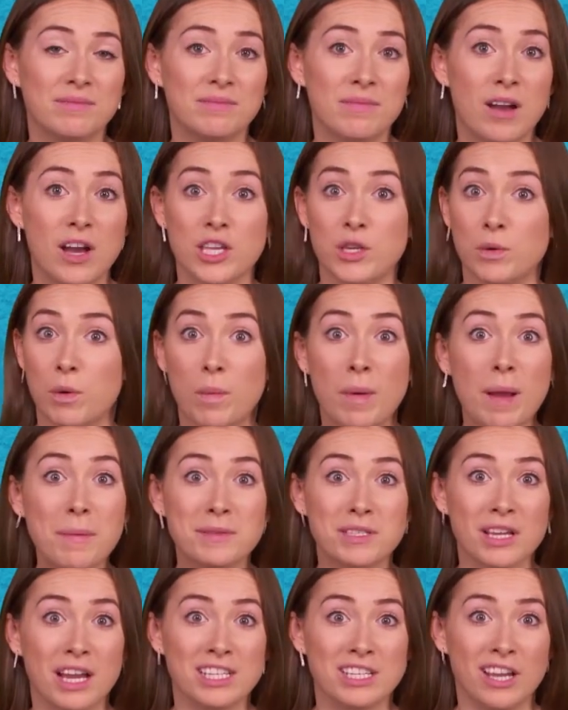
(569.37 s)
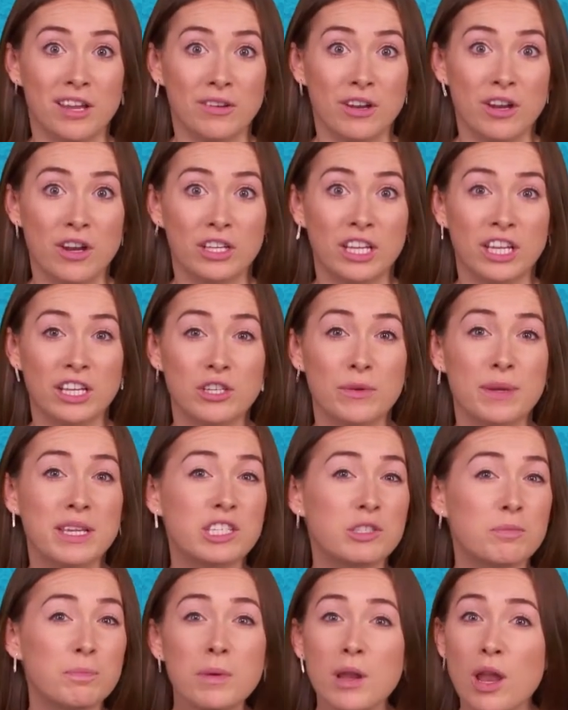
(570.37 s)
Are you a website owner looking to
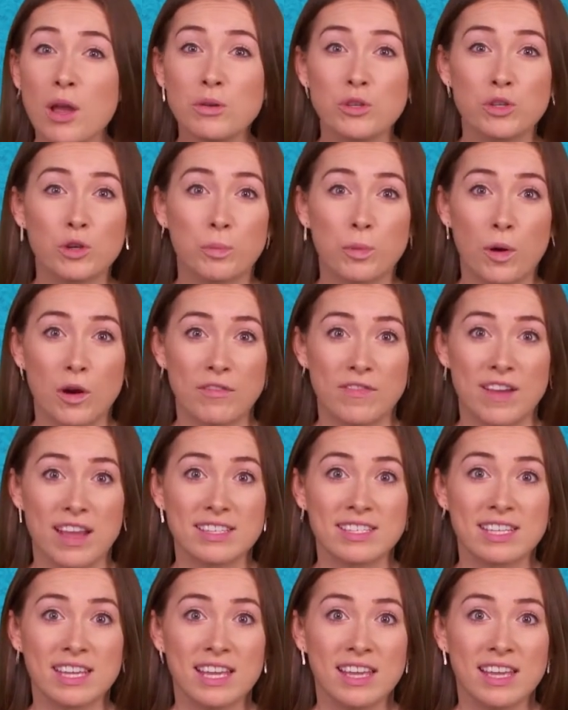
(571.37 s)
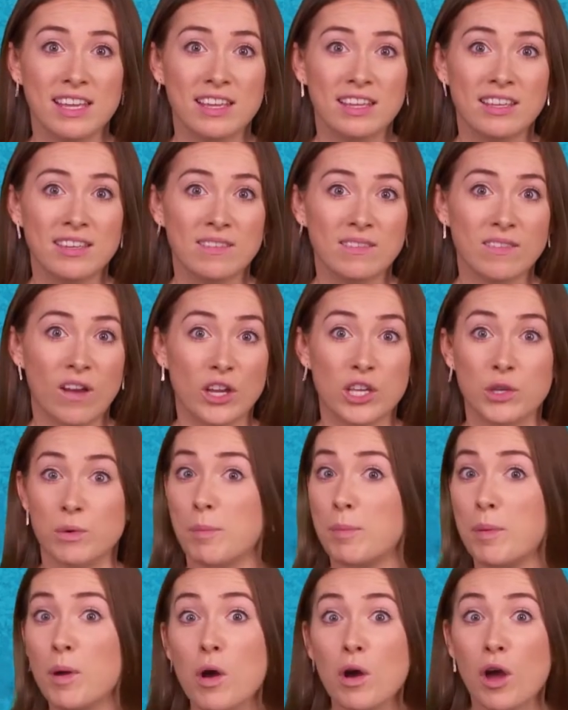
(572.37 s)
explode your profit? Are you a
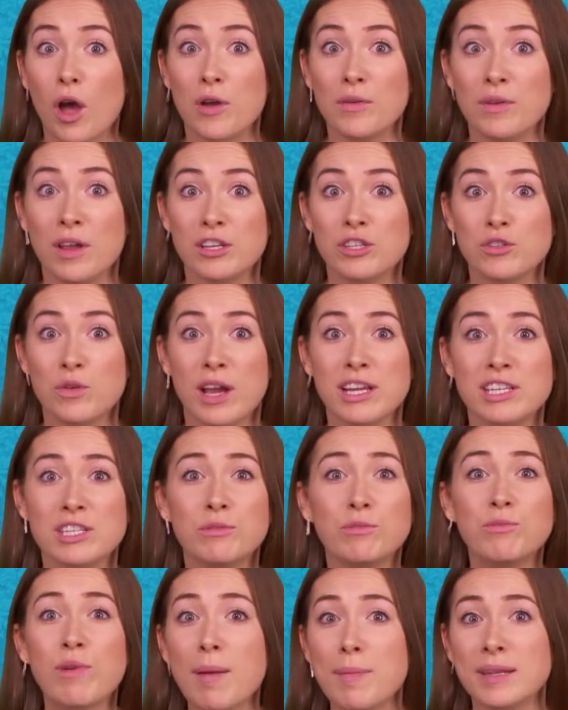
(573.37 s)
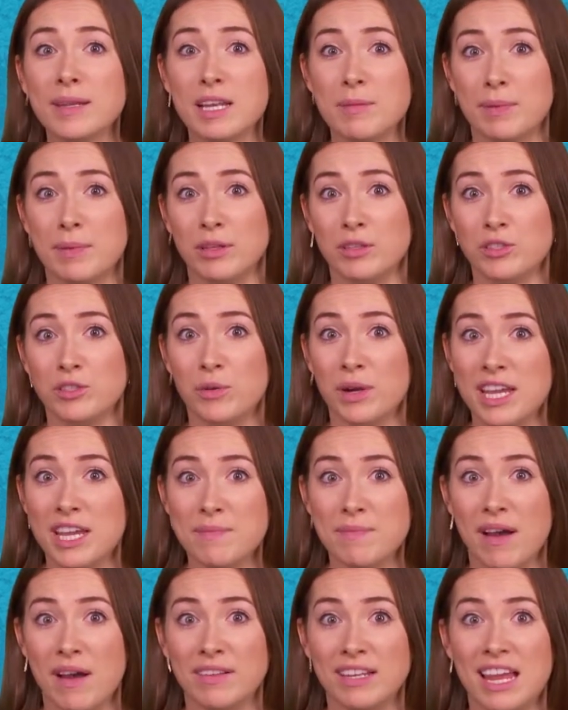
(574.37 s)
blog owner trying to rapidly build your
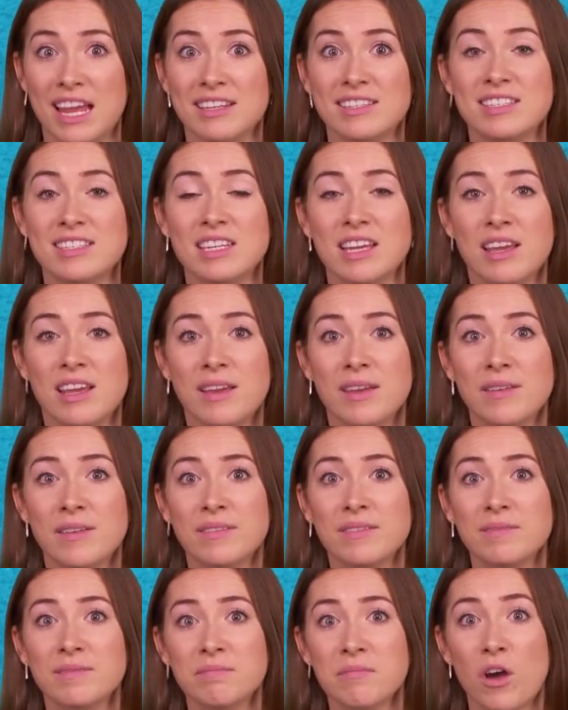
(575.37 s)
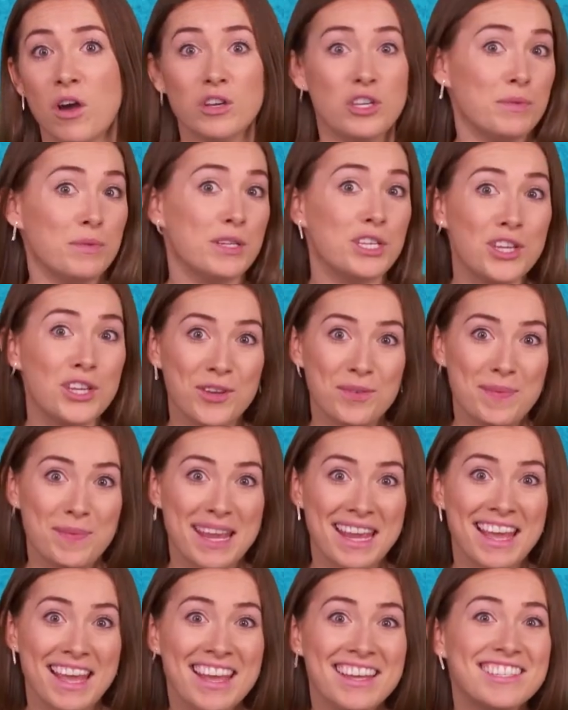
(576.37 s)
email list? Are you a
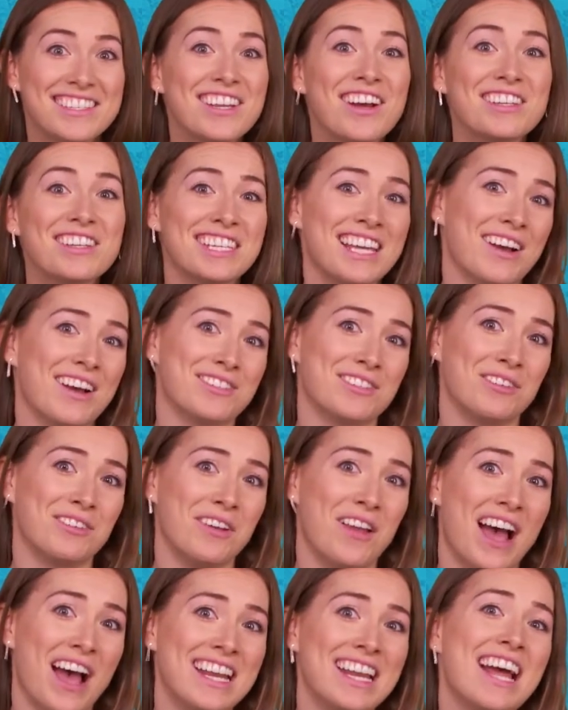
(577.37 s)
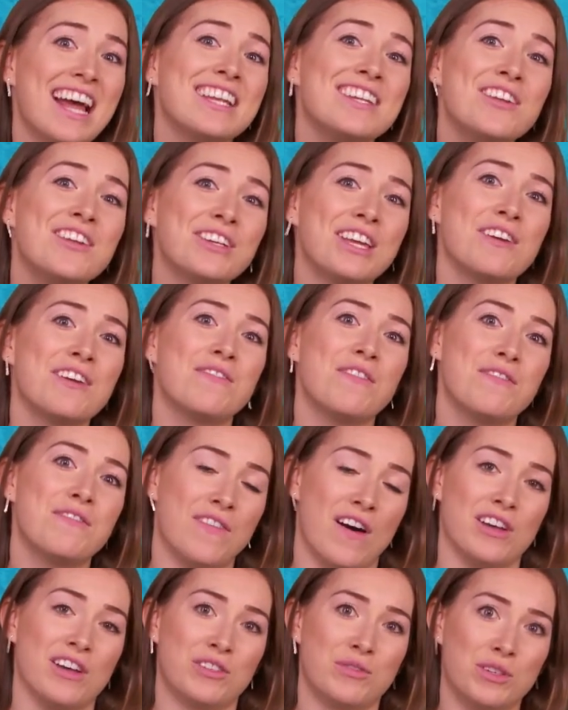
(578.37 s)
newbie starting out online and looking for
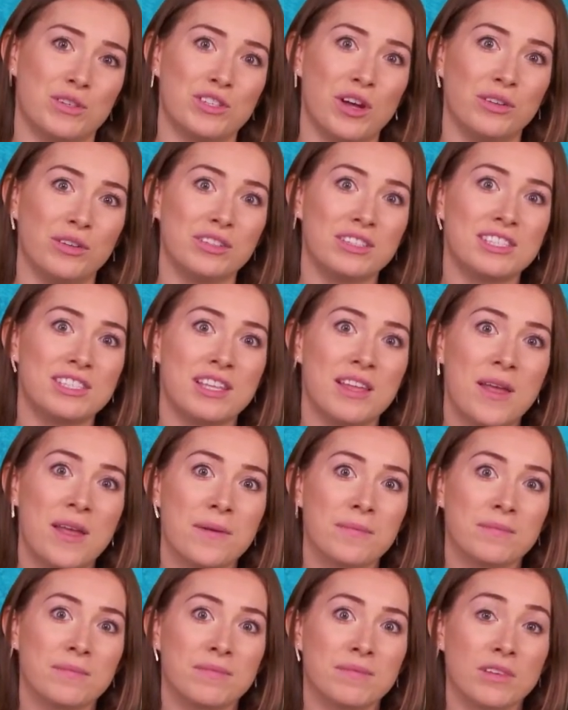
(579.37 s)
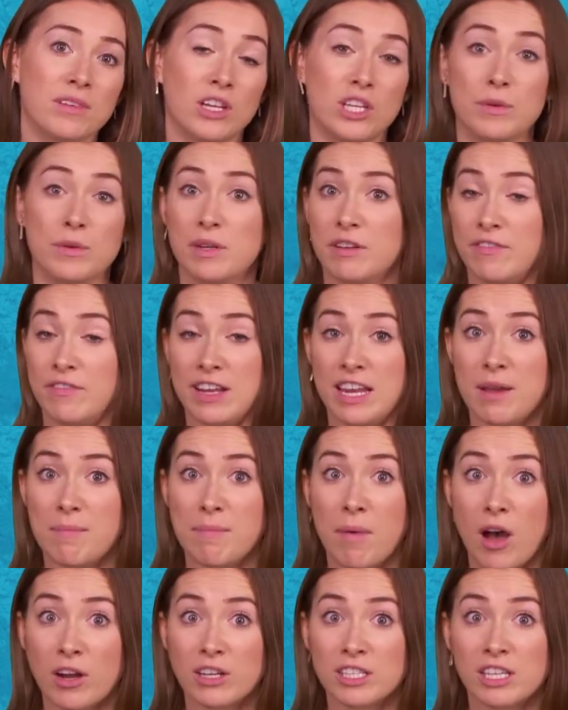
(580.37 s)
fast results? Are you an affiliate
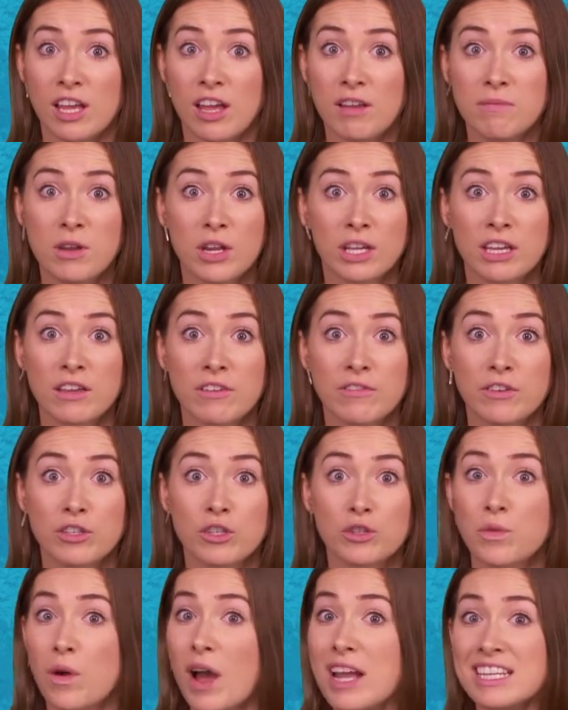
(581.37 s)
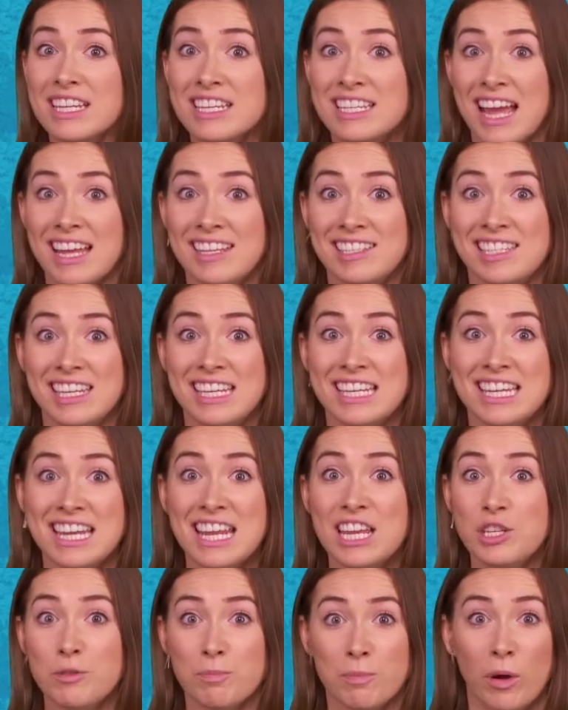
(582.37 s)
marketer looking for tried and tested
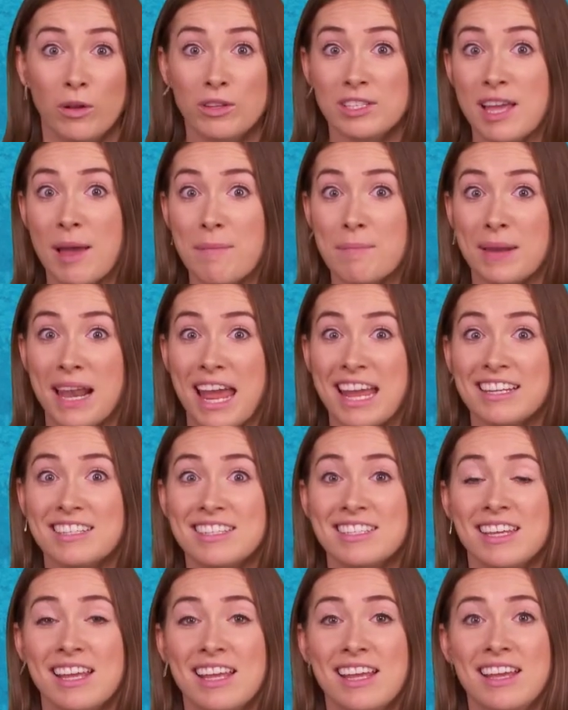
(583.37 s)
niche bot templates?